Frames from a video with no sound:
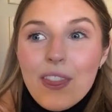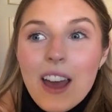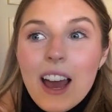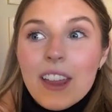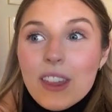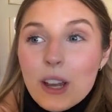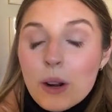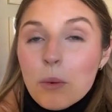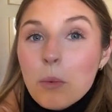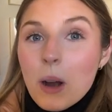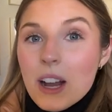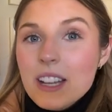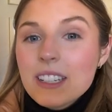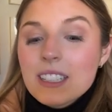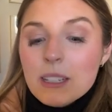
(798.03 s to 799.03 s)
there
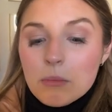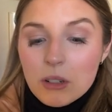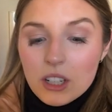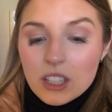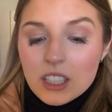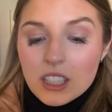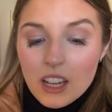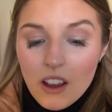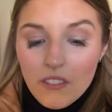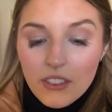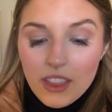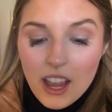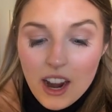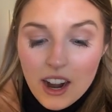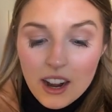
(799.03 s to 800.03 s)
was some good stuff
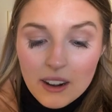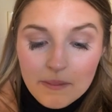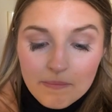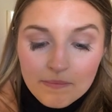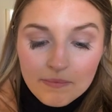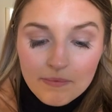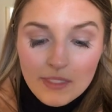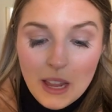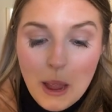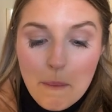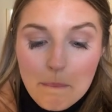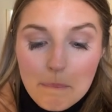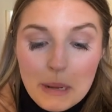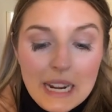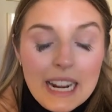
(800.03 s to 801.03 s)
there,
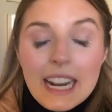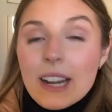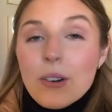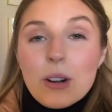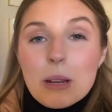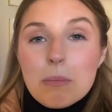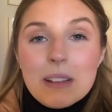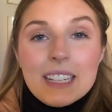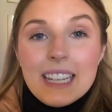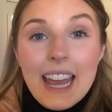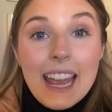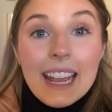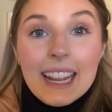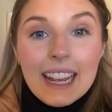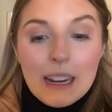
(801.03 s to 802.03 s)
but it had already been
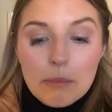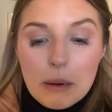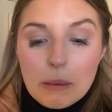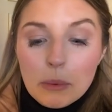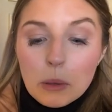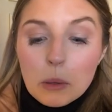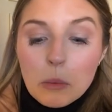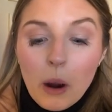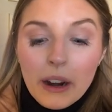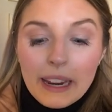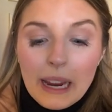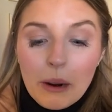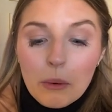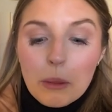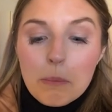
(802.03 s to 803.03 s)
taken. People were walking
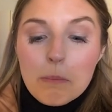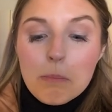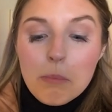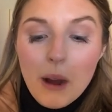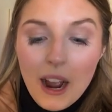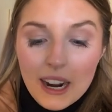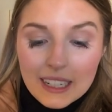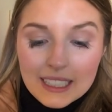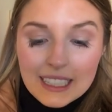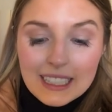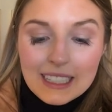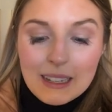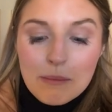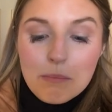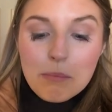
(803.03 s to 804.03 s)
out with
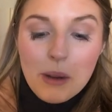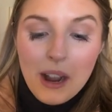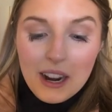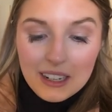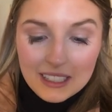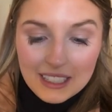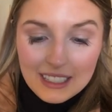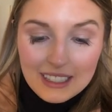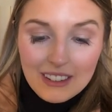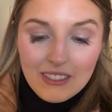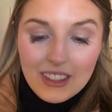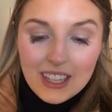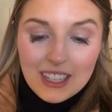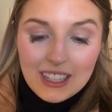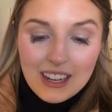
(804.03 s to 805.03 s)
boxes and boxes of
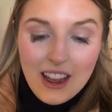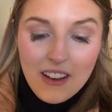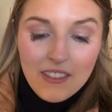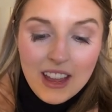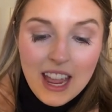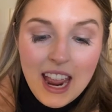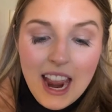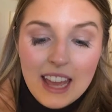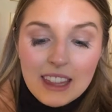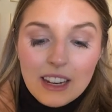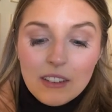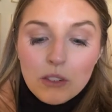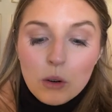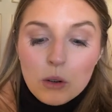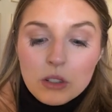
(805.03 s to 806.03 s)
this stuff. And then
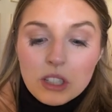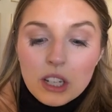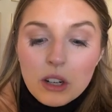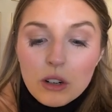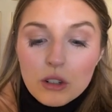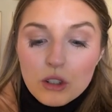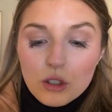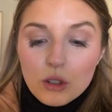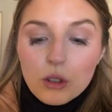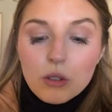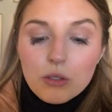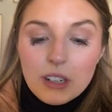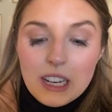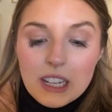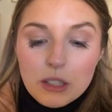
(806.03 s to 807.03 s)
of course like her
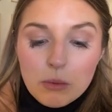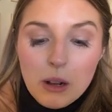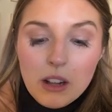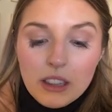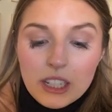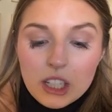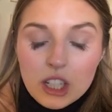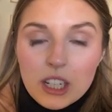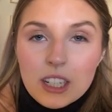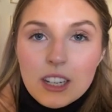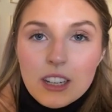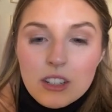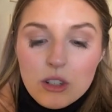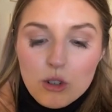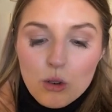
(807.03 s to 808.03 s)
jewelry as well. Like she
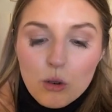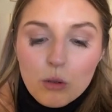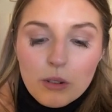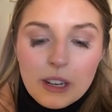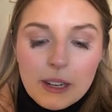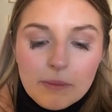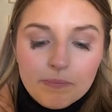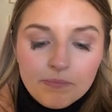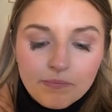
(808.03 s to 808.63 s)
does jewelry.